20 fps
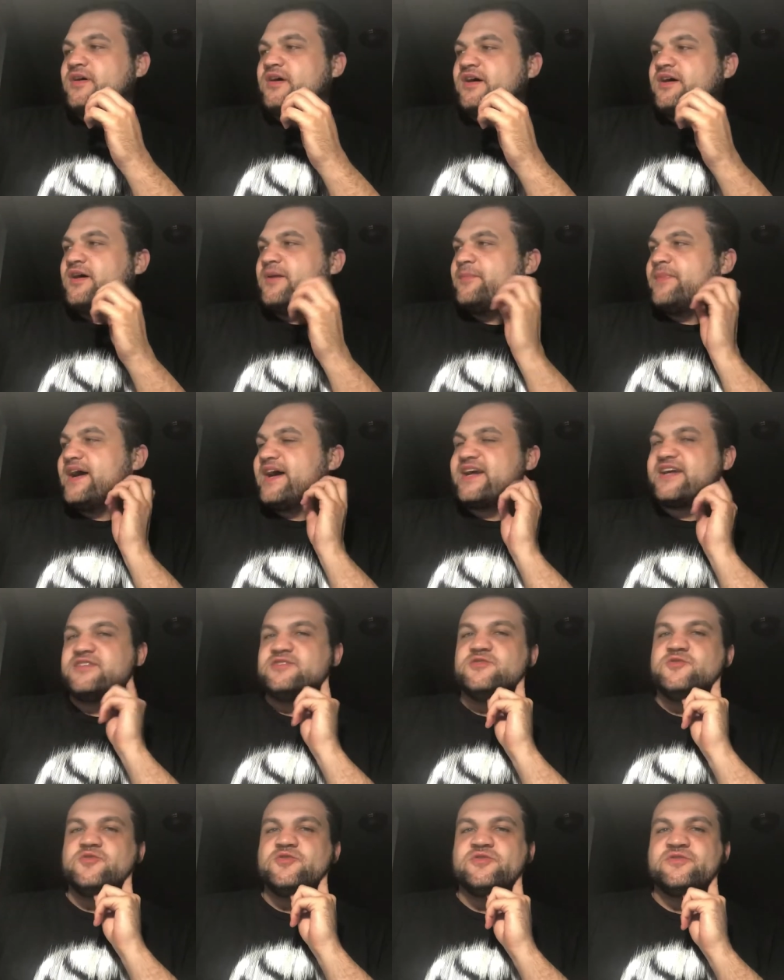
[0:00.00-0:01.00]
uh, back in
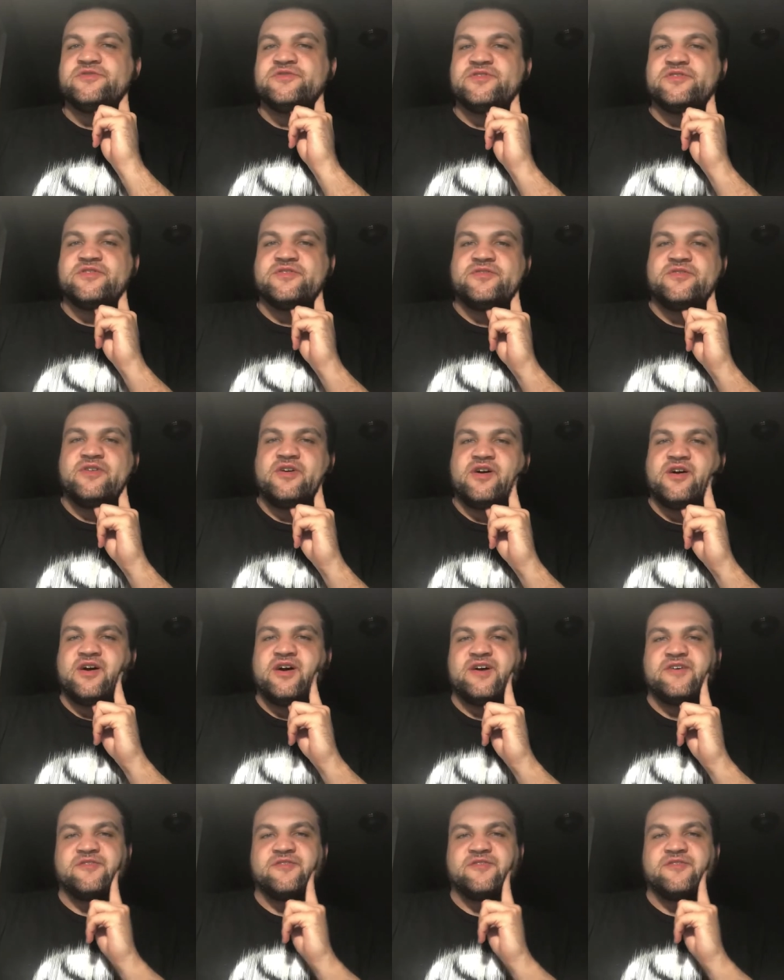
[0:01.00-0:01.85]
Louisville uh,